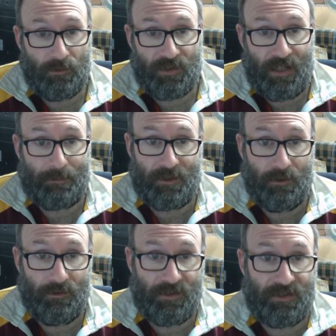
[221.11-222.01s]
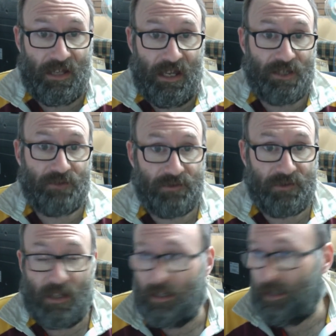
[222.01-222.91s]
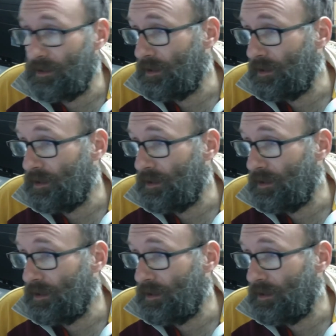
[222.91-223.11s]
It was an absolute disastrous day